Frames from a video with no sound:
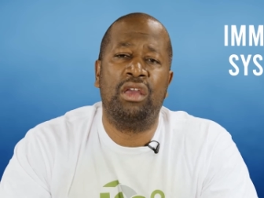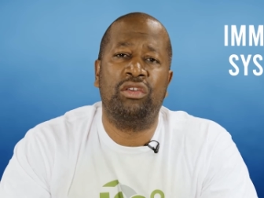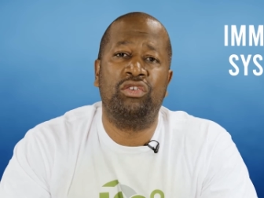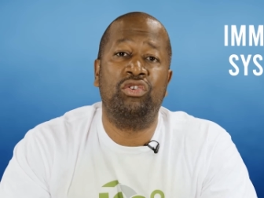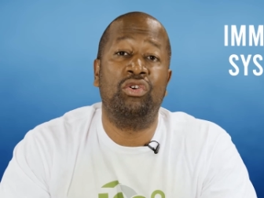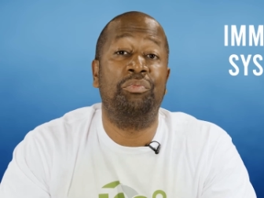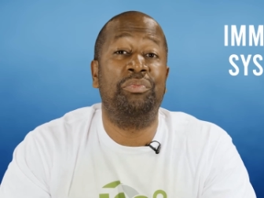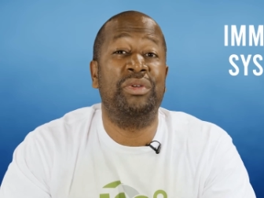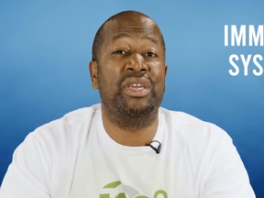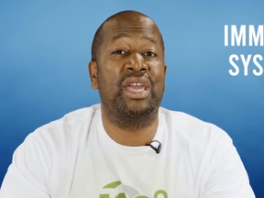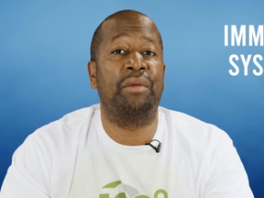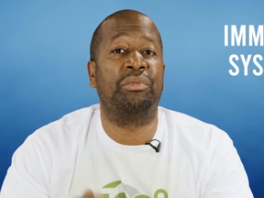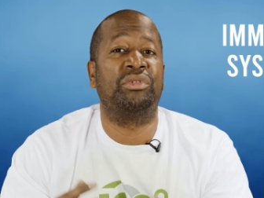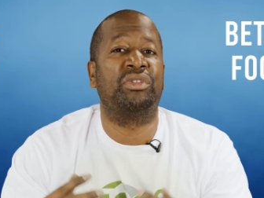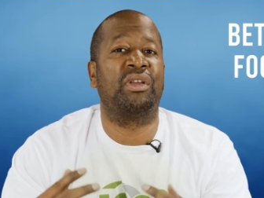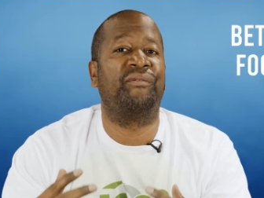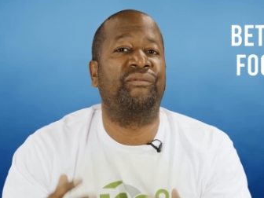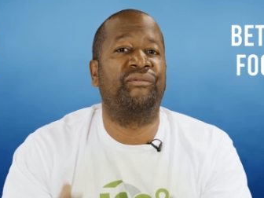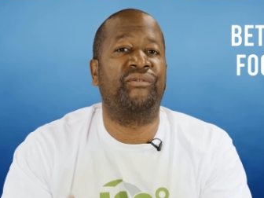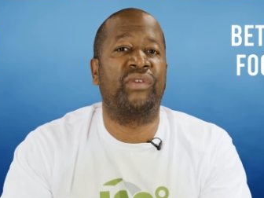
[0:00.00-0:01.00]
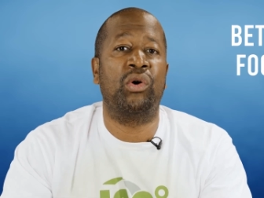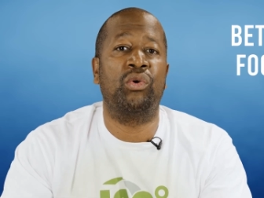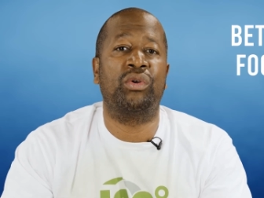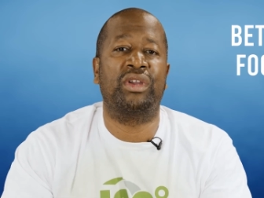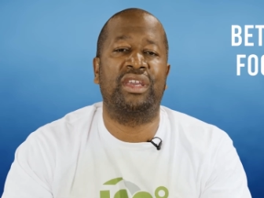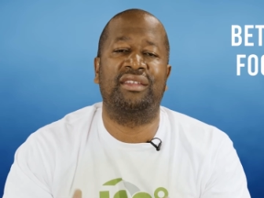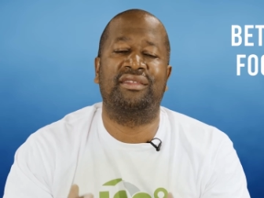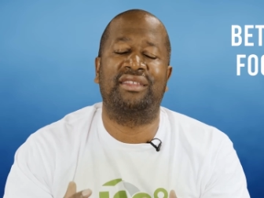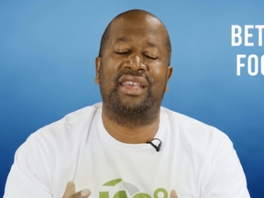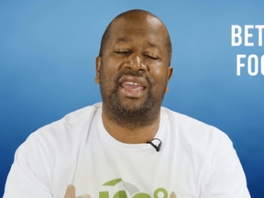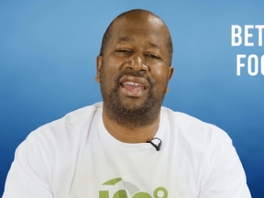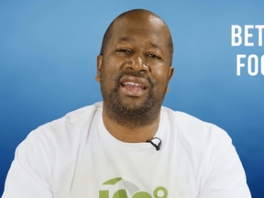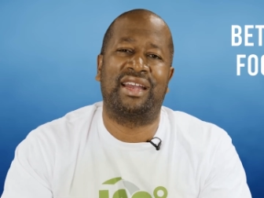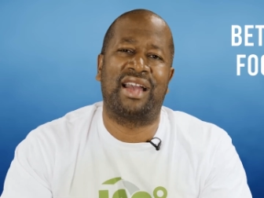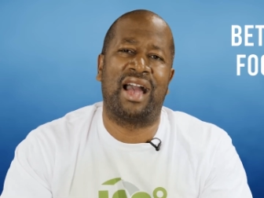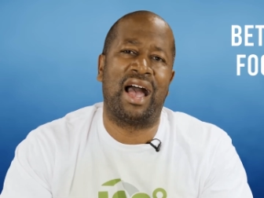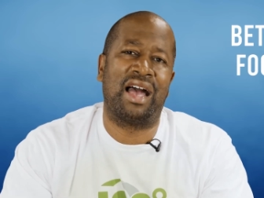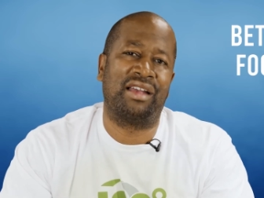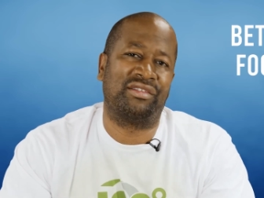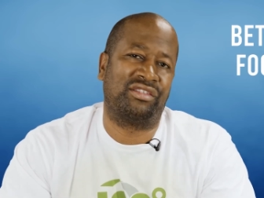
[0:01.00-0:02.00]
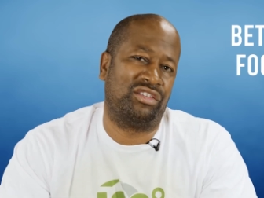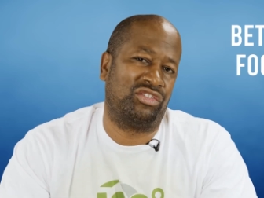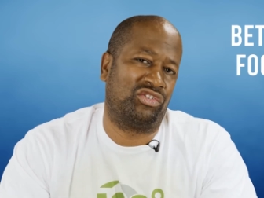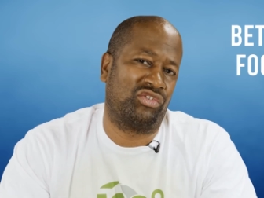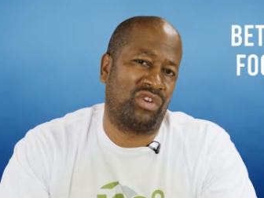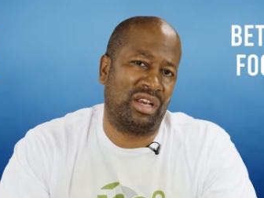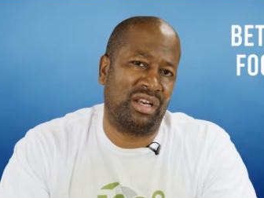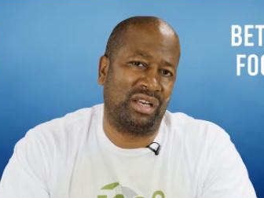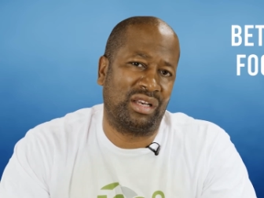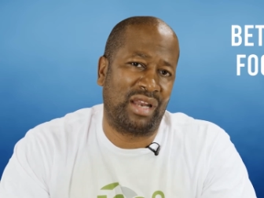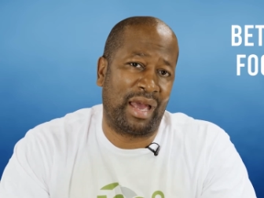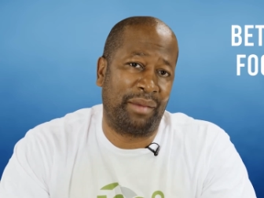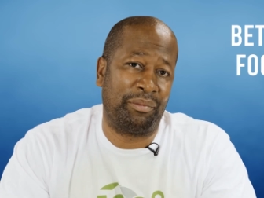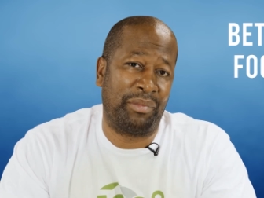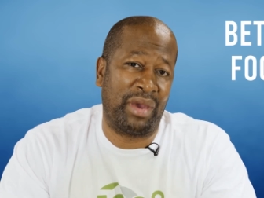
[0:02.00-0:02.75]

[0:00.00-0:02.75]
You'll be able to focus and concentrate a lot